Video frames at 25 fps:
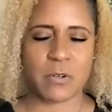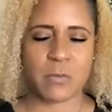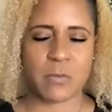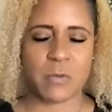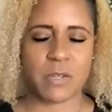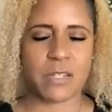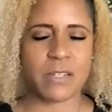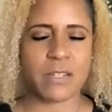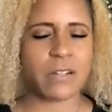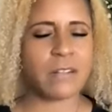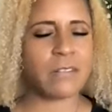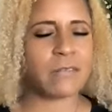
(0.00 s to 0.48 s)
We
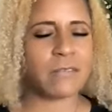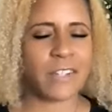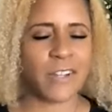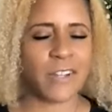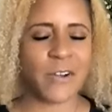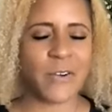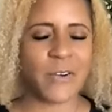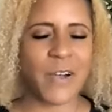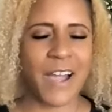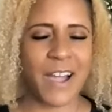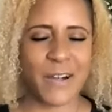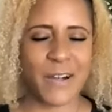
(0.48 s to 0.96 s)
don't
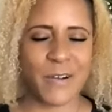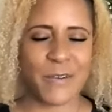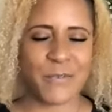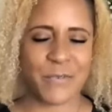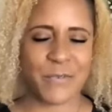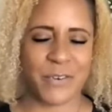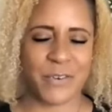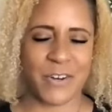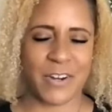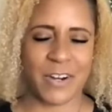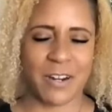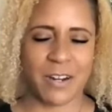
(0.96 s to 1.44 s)
know how
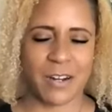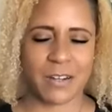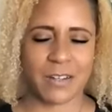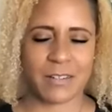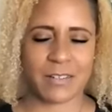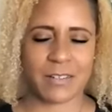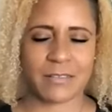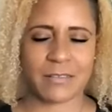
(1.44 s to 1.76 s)
far.